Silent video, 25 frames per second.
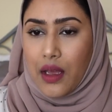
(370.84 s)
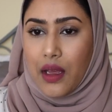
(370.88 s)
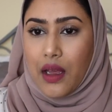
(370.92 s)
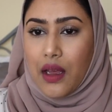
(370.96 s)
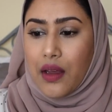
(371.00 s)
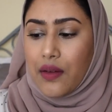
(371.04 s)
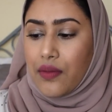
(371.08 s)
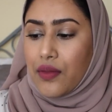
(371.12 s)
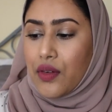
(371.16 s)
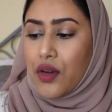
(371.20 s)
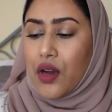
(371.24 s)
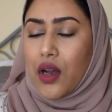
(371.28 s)

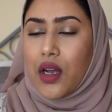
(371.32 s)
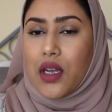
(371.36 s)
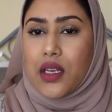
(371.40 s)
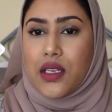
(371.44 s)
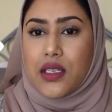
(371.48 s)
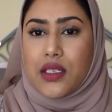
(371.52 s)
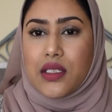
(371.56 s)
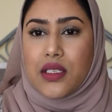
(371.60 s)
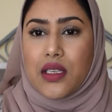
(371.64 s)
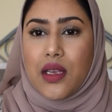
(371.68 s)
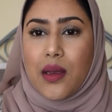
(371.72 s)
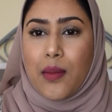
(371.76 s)
I've
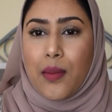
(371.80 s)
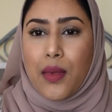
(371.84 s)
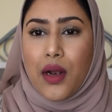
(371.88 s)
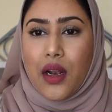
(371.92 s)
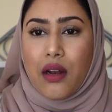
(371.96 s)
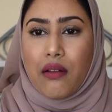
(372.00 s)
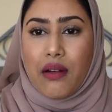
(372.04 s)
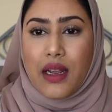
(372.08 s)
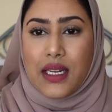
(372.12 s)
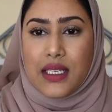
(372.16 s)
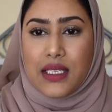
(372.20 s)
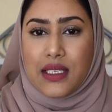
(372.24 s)
got some
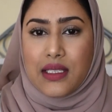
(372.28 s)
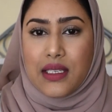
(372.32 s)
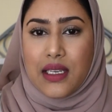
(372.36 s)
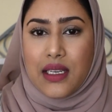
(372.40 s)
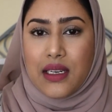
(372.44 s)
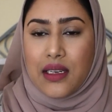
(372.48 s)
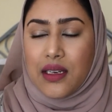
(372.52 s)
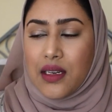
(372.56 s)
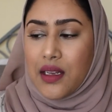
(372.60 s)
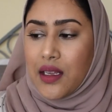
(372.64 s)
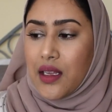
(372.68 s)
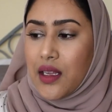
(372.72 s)

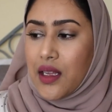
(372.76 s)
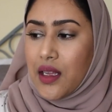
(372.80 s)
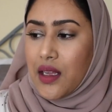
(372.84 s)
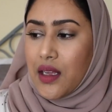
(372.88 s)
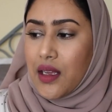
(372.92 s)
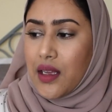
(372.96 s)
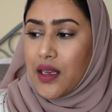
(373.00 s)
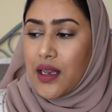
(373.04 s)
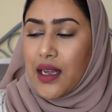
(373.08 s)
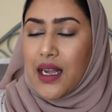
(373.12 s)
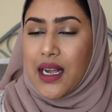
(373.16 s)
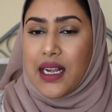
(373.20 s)
loratadine
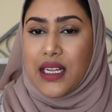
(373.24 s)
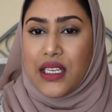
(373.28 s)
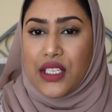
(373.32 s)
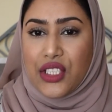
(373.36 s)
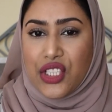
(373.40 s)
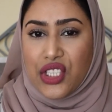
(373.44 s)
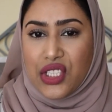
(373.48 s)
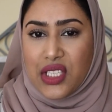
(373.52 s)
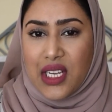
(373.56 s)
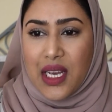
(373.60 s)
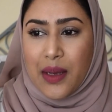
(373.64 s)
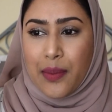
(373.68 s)

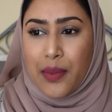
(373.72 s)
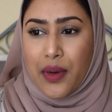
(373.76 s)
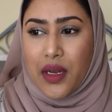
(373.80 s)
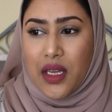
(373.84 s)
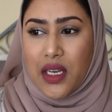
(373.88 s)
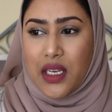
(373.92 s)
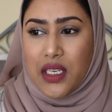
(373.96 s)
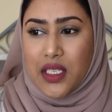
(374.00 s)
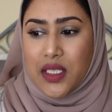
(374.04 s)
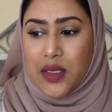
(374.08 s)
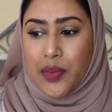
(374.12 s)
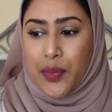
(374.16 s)
allergy
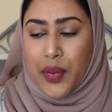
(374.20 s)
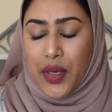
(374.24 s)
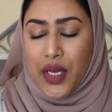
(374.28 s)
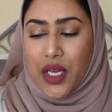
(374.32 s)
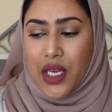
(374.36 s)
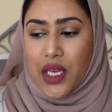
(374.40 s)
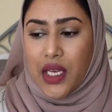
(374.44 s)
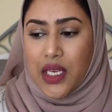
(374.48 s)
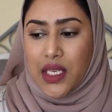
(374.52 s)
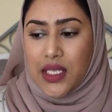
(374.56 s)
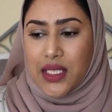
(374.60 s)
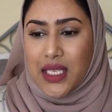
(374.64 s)
tablets
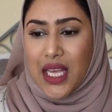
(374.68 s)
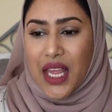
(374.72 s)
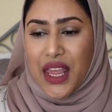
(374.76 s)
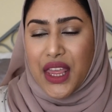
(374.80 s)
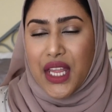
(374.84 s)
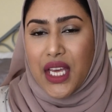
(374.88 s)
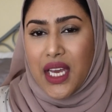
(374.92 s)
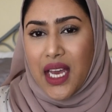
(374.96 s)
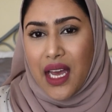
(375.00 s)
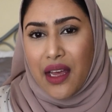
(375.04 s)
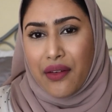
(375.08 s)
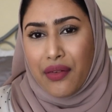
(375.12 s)
because I
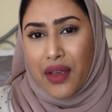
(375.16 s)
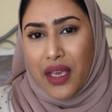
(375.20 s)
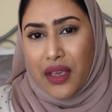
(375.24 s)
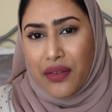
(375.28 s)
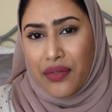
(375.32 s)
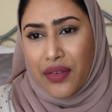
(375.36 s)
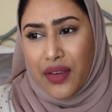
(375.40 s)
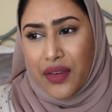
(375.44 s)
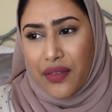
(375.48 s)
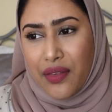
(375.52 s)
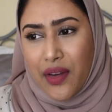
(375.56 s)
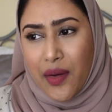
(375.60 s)
think I have hay
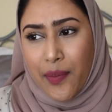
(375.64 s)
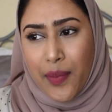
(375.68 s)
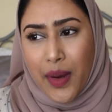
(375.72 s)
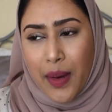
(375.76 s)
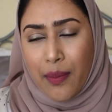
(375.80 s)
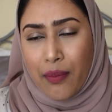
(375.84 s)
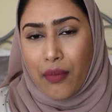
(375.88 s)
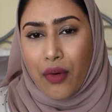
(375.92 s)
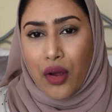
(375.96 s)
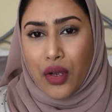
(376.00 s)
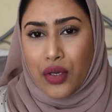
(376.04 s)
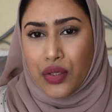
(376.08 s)
fever, but
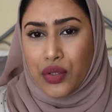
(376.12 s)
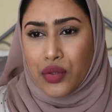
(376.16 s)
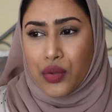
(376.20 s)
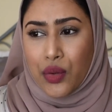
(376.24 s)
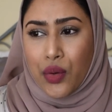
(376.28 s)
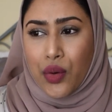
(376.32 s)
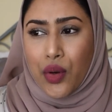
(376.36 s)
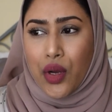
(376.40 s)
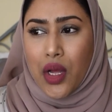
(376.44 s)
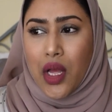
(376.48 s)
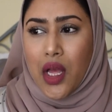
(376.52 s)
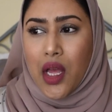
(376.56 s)
I'm not
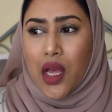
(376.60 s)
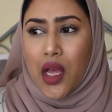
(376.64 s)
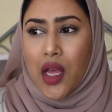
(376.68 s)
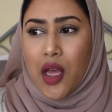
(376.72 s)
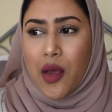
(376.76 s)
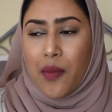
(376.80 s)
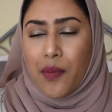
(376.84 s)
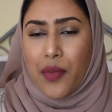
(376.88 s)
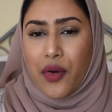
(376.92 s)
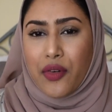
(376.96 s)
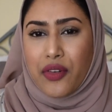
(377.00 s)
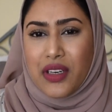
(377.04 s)
sure.
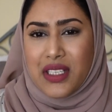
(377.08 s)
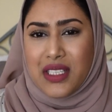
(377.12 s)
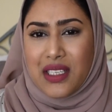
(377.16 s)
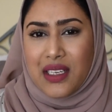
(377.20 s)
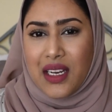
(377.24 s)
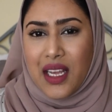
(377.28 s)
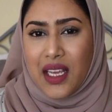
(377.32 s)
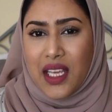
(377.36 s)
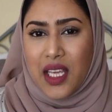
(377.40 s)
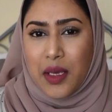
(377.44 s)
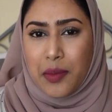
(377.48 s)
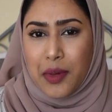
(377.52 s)
But
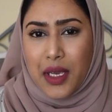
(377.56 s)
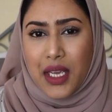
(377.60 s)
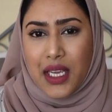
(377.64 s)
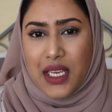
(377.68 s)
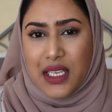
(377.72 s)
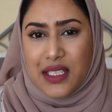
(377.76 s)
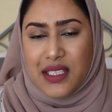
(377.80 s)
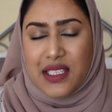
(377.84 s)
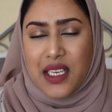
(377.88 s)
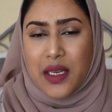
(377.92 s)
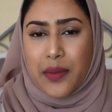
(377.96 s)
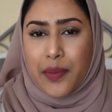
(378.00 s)
recently I keep getting
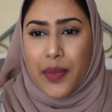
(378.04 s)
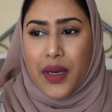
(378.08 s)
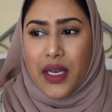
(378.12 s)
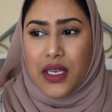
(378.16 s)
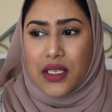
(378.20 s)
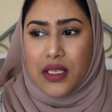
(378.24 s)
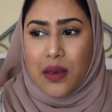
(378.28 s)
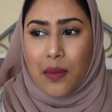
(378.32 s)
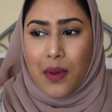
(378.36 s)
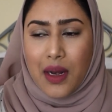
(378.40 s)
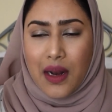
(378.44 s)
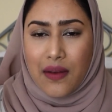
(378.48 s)
insect
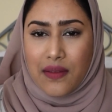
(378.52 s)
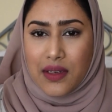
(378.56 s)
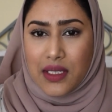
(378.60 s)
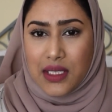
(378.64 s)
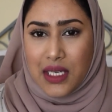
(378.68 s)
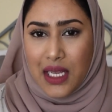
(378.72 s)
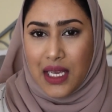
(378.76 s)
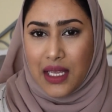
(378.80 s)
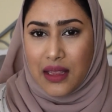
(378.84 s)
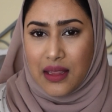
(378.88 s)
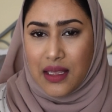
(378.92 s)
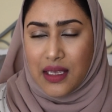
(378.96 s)
bites, so I've been having to
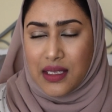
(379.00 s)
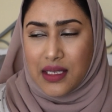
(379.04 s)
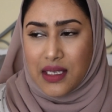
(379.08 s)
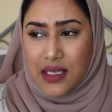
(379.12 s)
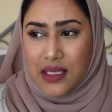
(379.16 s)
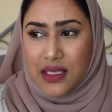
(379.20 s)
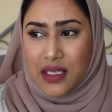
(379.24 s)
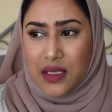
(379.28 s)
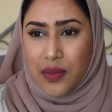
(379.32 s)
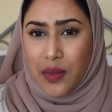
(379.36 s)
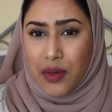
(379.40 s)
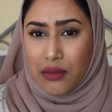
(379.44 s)
take these
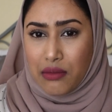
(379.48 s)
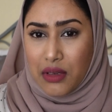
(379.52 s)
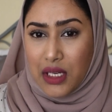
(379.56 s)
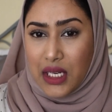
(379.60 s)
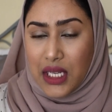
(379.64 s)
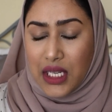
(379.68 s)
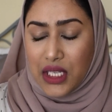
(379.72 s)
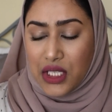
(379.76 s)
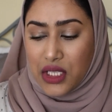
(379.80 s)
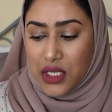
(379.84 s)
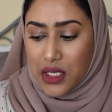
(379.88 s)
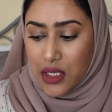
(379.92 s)
because it's been
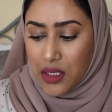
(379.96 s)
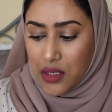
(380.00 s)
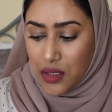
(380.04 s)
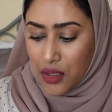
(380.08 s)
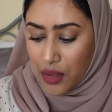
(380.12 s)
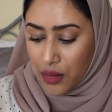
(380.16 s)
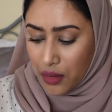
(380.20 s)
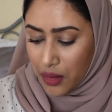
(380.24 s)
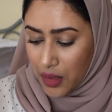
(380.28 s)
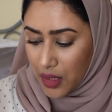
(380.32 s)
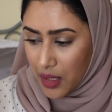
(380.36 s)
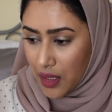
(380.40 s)
really itchy.
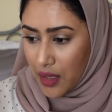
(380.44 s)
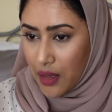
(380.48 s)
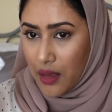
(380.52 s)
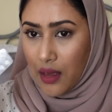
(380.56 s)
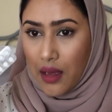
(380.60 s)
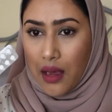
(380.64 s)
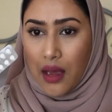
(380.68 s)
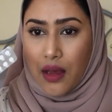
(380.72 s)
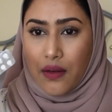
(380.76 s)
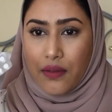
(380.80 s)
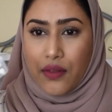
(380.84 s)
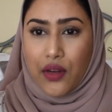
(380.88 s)
So
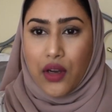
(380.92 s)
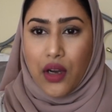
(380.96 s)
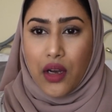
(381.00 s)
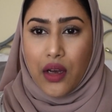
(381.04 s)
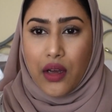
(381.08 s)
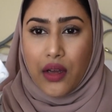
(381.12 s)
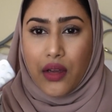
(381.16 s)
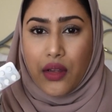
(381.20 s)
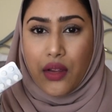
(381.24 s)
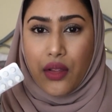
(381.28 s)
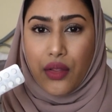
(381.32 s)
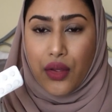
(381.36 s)
I've
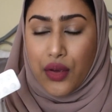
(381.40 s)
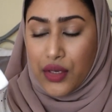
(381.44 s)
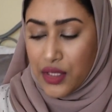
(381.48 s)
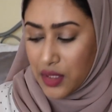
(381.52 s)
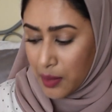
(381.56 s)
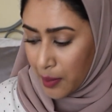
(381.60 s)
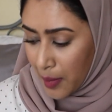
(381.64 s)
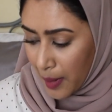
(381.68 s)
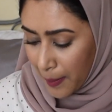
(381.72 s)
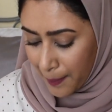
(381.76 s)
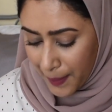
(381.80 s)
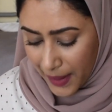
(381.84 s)
got those
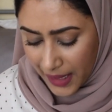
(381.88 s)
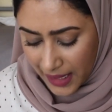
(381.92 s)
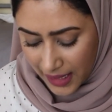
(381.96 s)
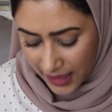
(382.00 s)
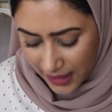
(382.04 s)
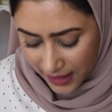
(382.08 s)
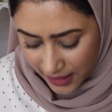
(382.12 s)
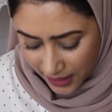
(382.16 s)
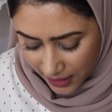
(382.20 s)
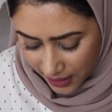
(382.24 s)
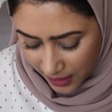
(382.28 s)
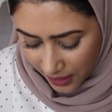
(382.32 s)
in my
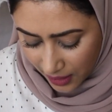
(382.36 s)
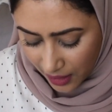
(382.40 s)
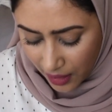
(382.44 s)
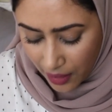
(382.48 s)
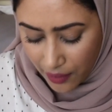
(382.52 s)
bag.